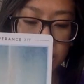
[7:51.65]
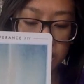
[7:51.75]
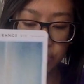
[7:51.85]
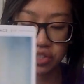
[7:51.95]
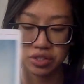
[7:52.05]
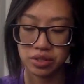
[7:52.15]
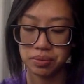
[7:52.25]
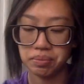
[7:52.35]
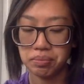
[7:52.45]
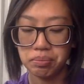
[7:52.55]
to just
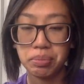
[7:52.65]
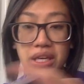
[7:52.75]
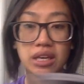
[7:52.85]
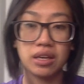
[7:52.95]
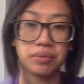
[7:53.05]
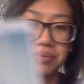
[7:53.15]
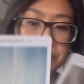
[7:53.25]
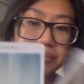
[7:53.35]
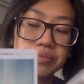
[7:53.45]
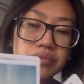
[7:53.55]
be.
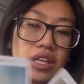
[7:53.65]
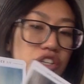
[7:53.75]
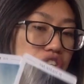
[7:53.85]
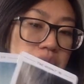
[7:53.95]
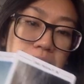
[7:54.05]
Just